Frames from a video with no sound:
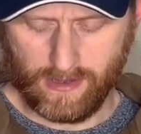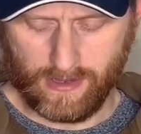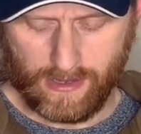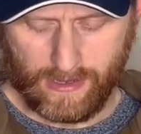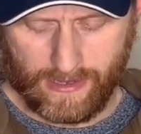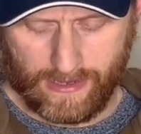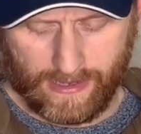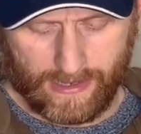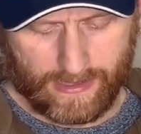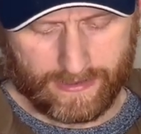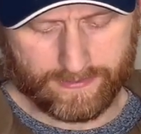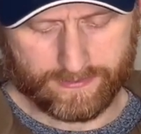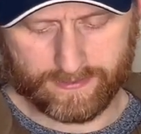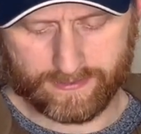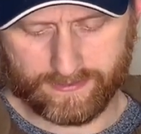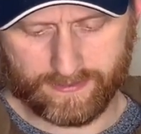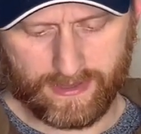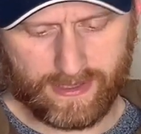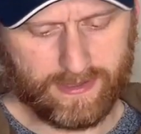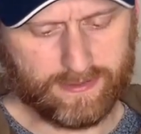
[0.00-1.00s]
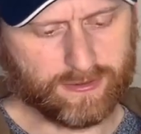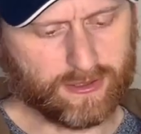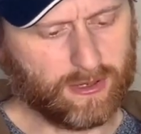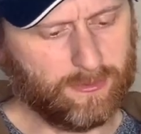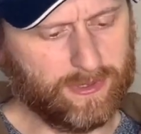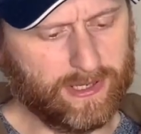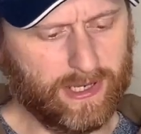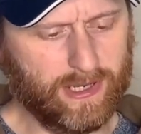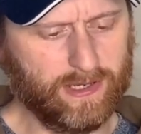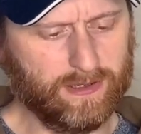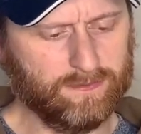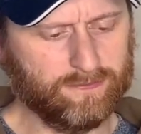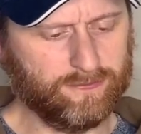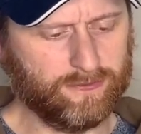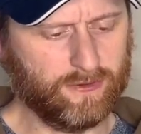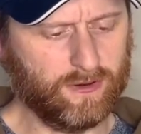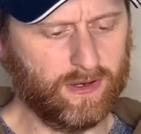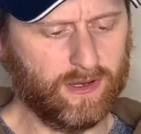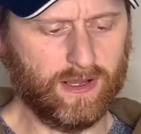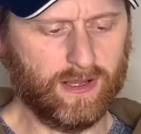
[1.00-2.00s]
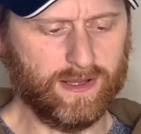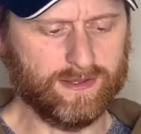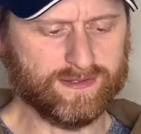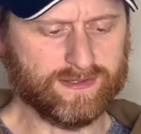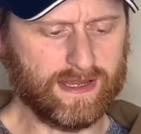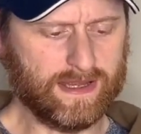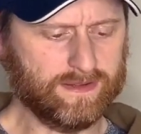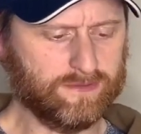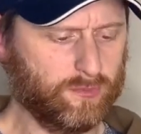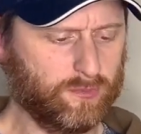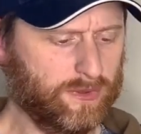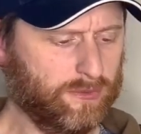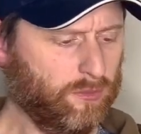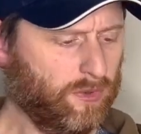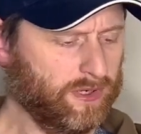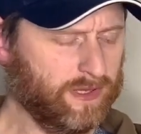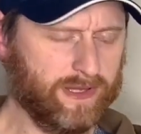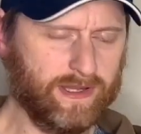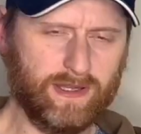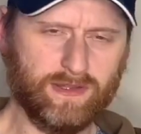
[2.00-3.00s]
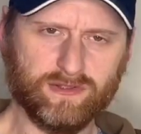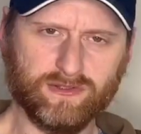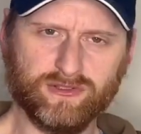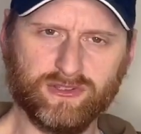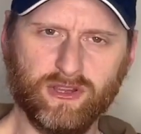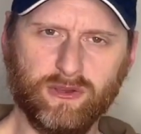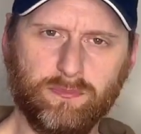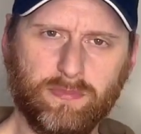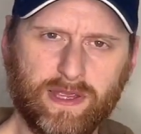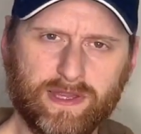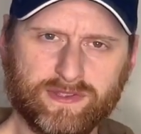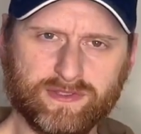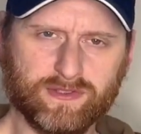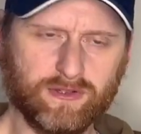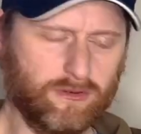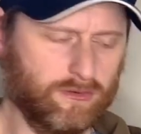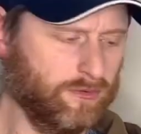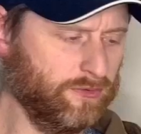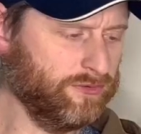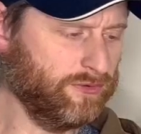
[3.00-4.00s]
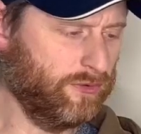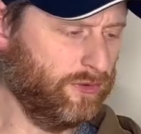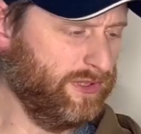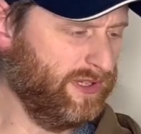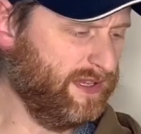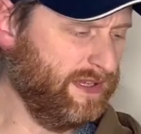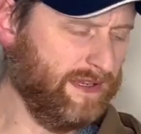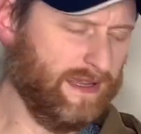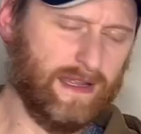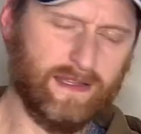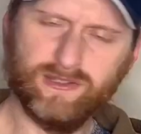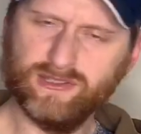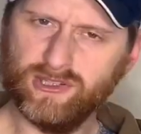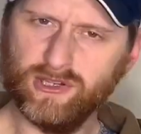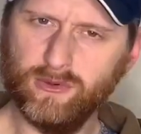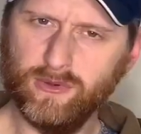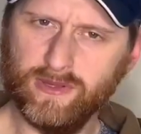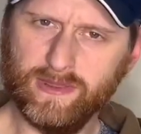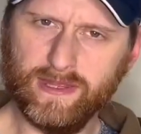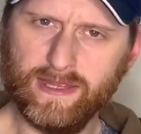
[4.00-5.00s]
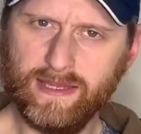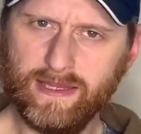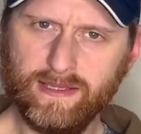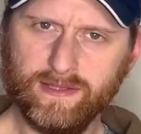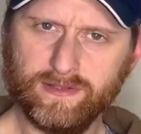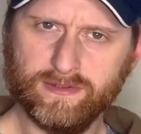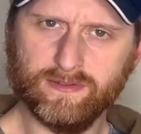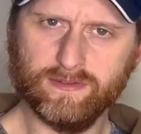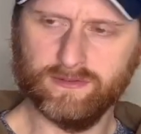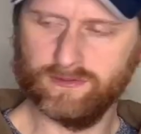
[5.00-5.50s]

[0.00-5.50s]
And these are coming in for a set with one of these and 2 pistols, or you can get 2 of these